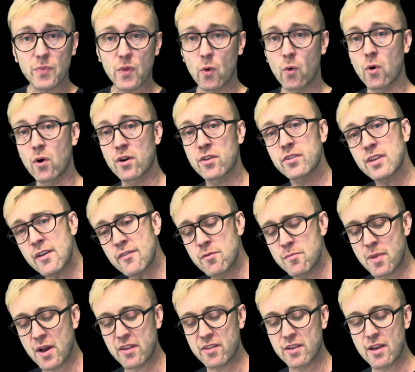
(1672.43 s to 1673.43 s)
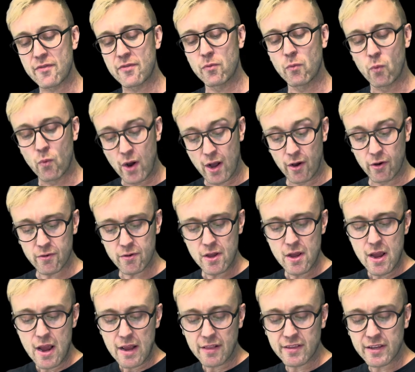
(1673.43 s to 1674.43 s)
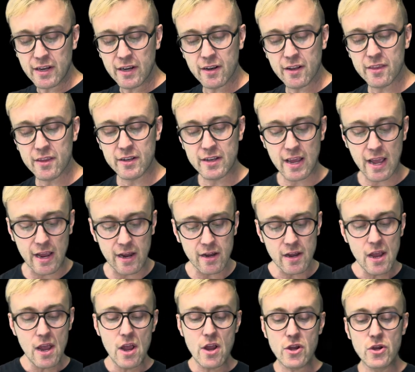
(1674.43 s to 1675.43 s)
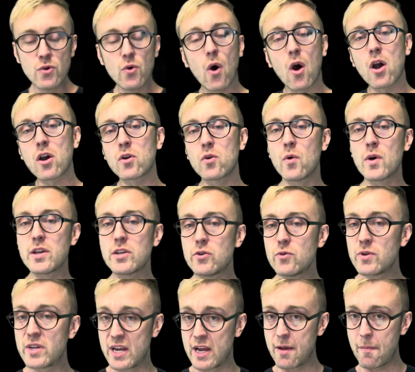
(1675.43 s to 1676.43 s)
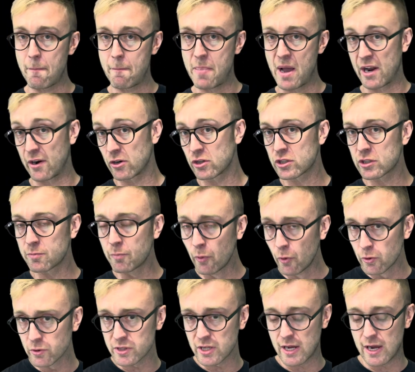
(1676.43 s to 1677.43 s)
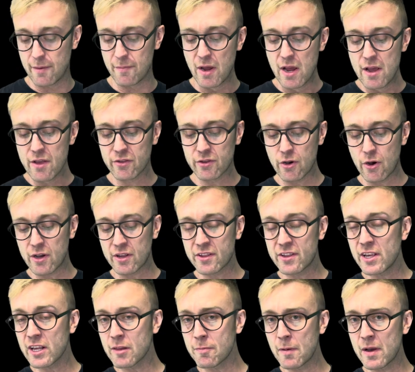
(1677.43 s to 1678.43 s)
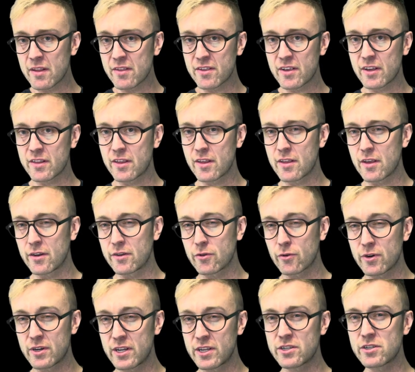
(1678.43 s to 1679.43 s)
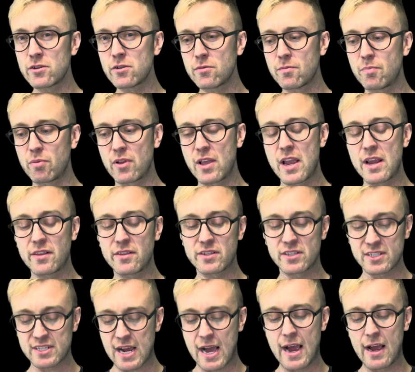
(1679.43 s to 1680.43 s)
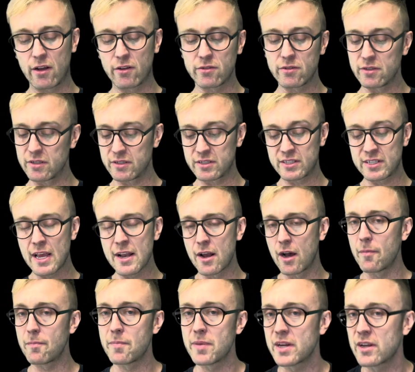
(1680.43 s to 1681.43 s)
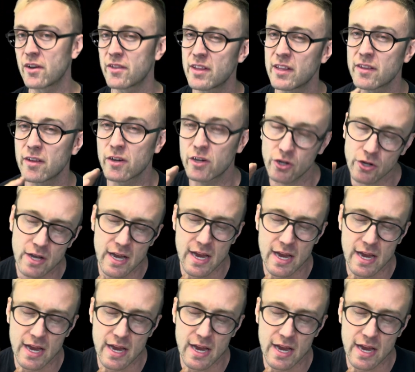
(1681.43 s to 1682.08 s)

or a 7x7? Well, at the end of the day, you are going to get better spool time. So a 6x6 is a traditional blade style setup because it's a good